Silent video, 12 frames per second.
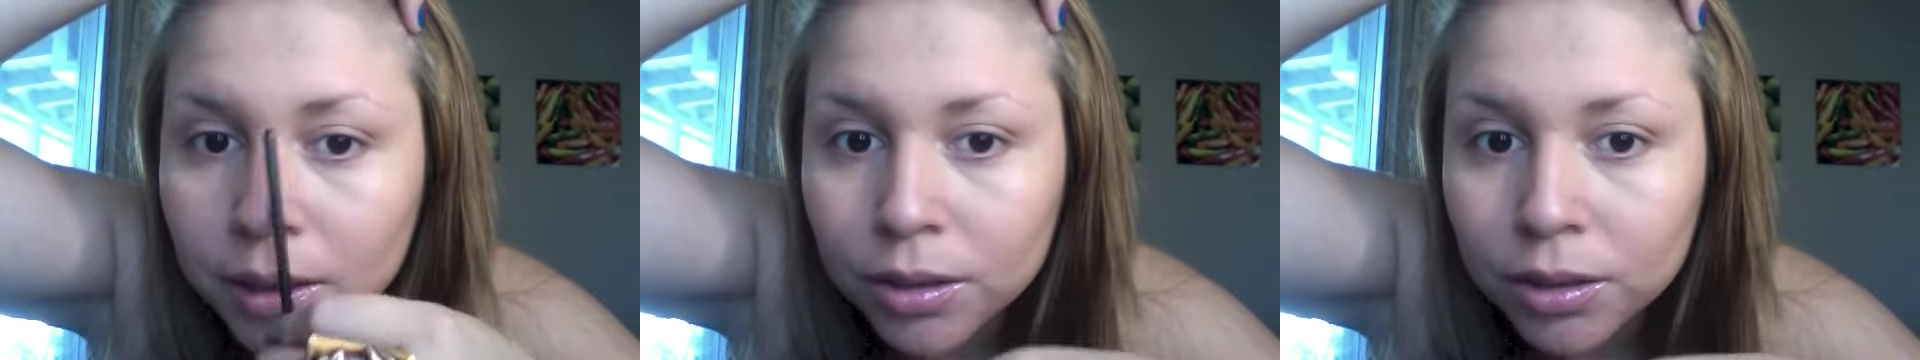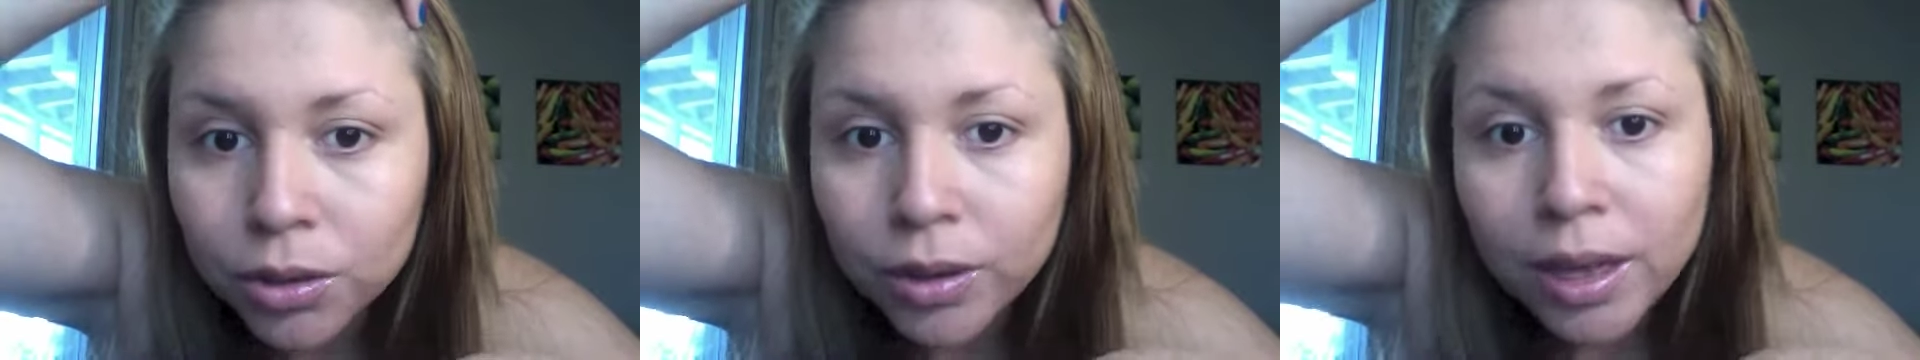
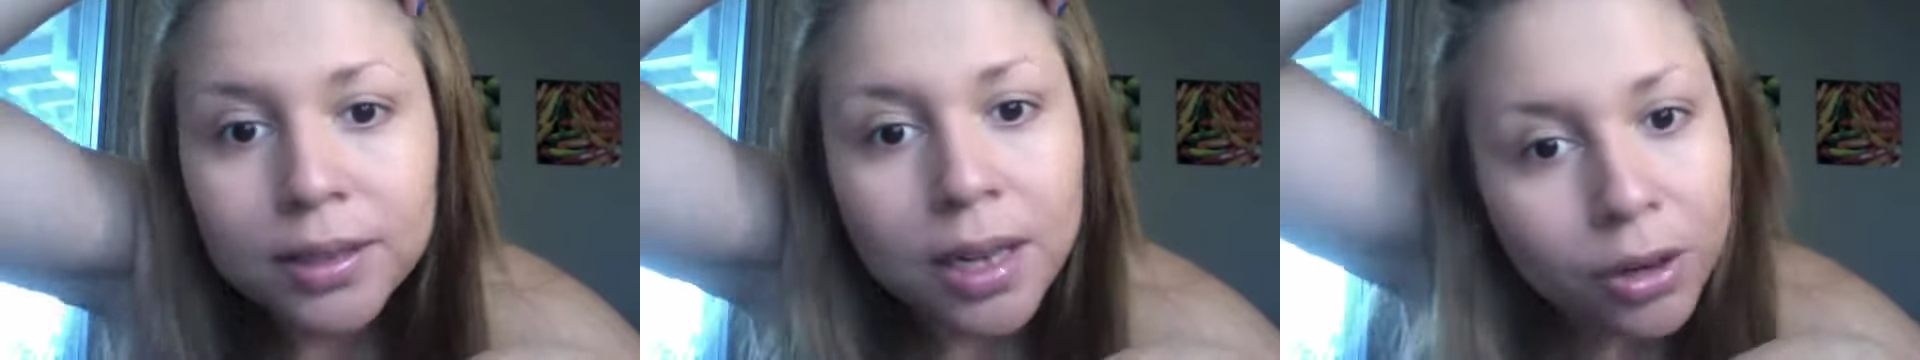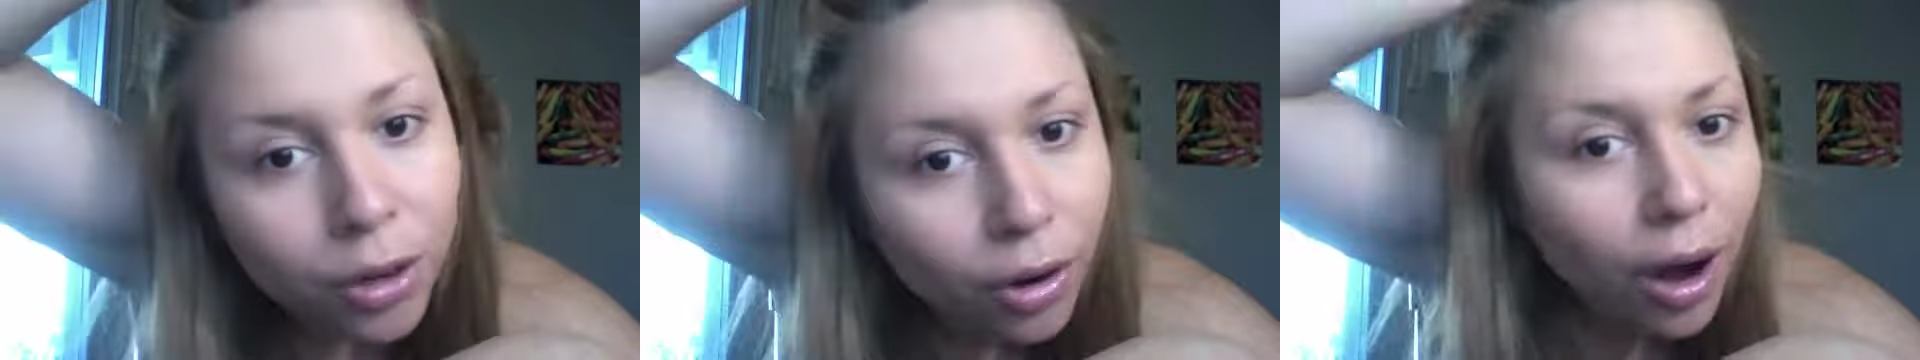So that's how
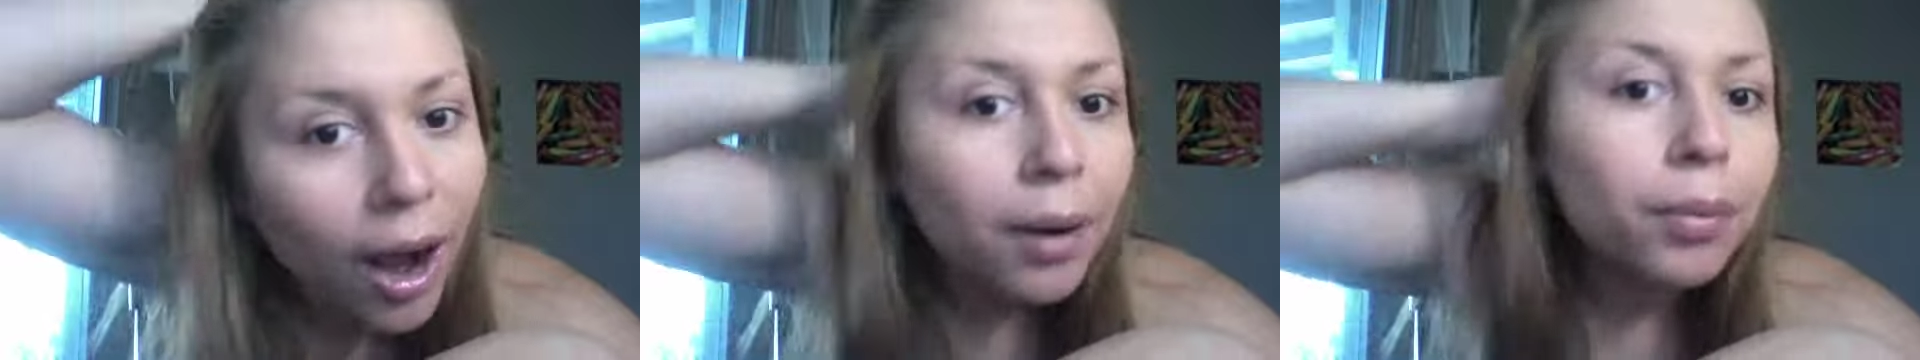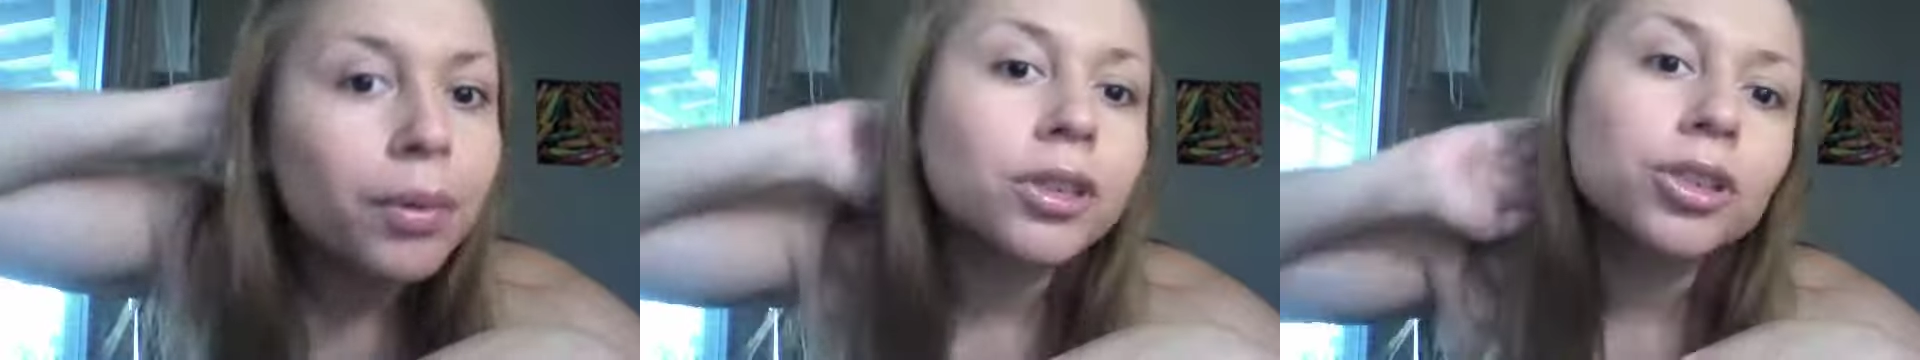your
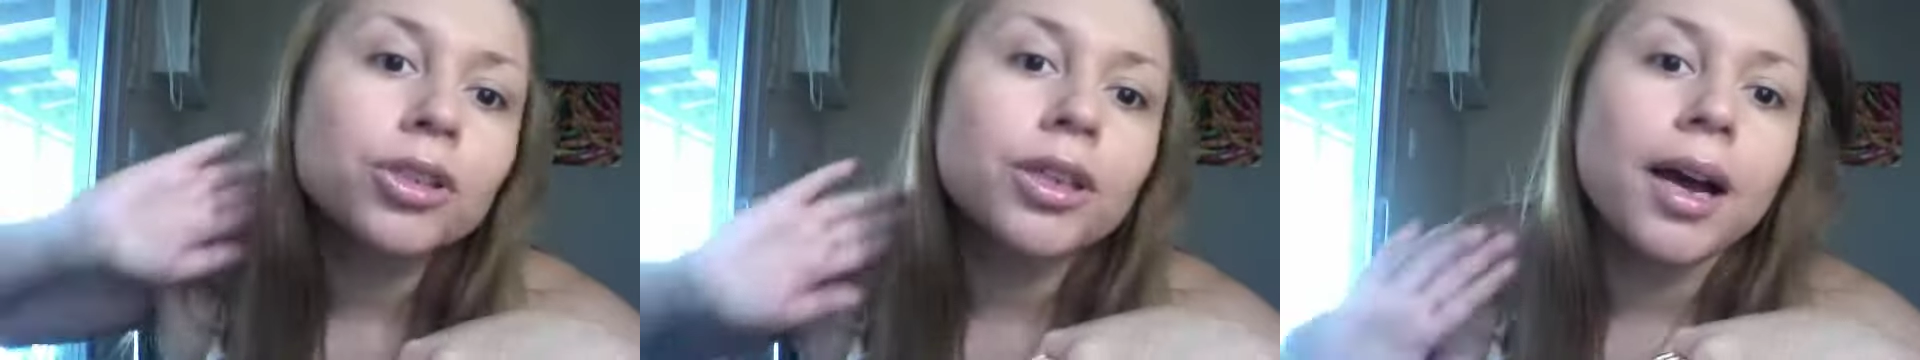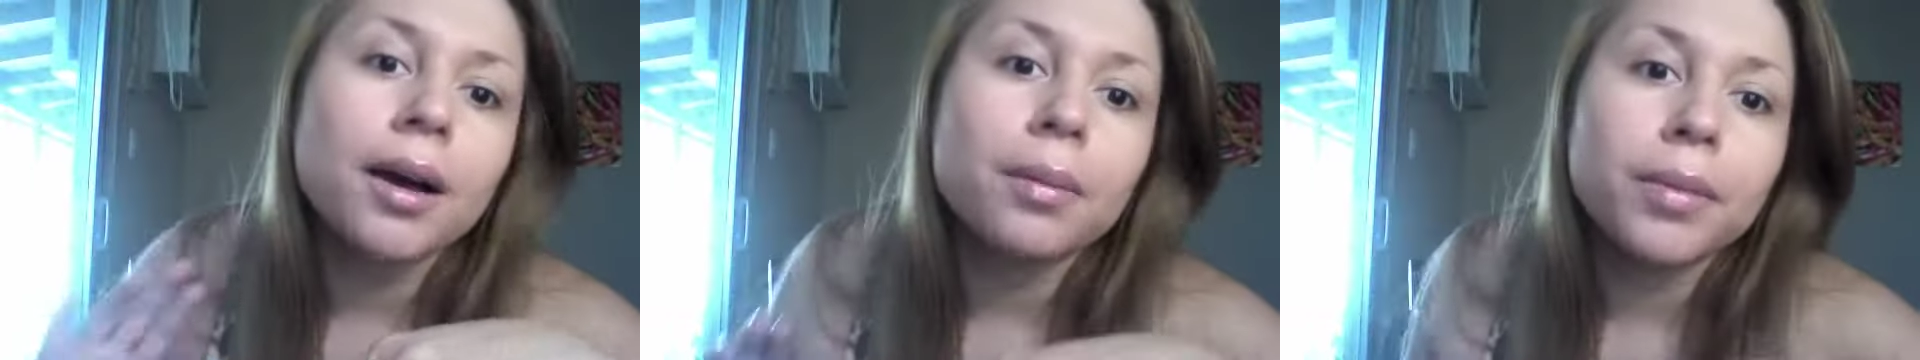eyebrow should
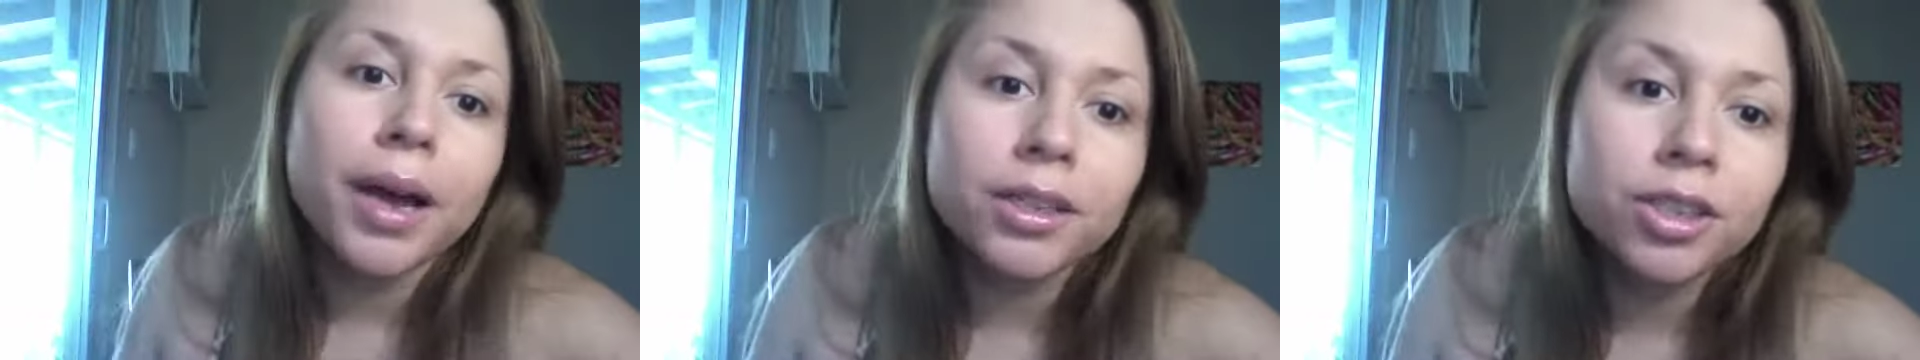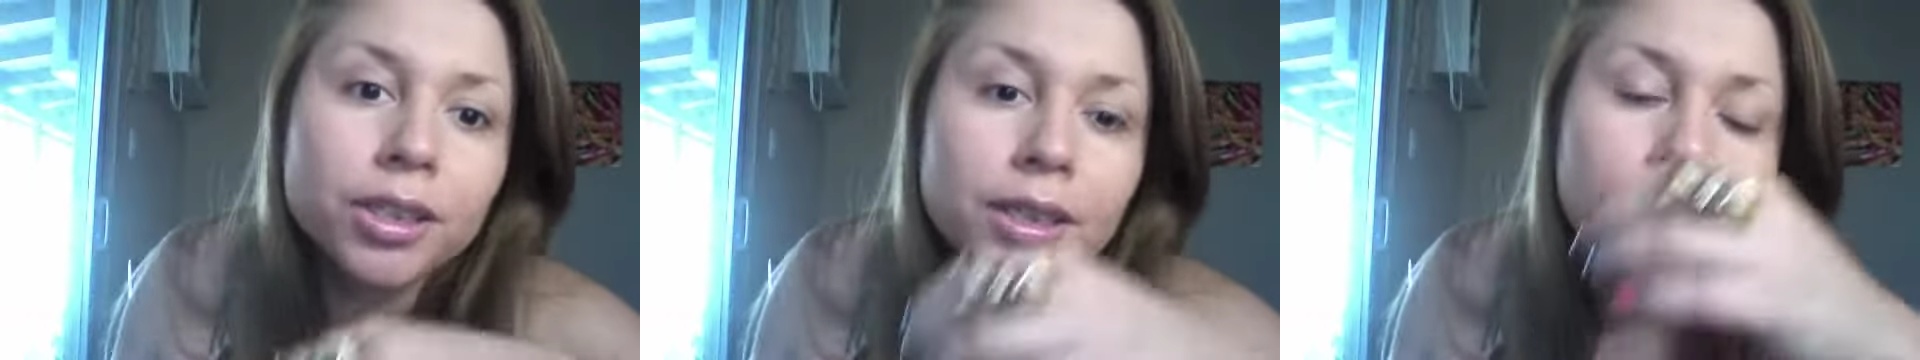um,
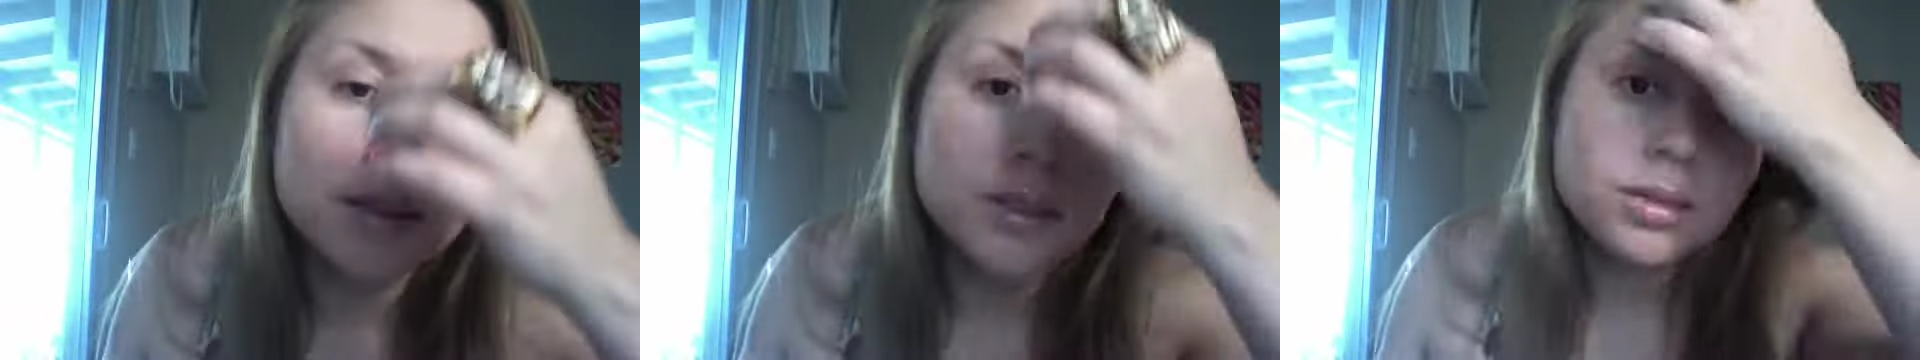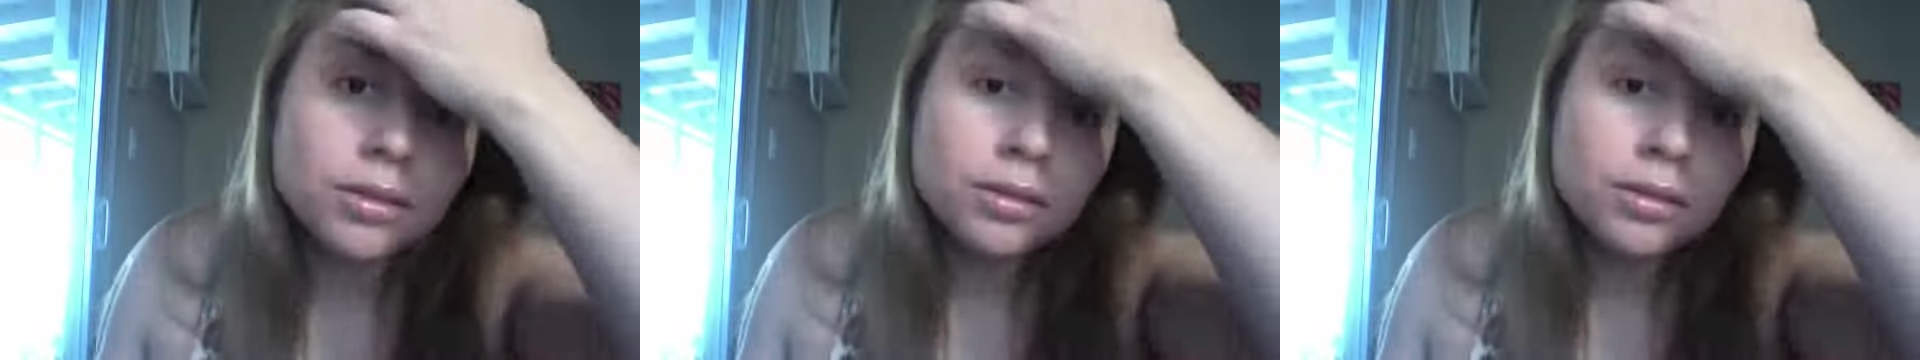actually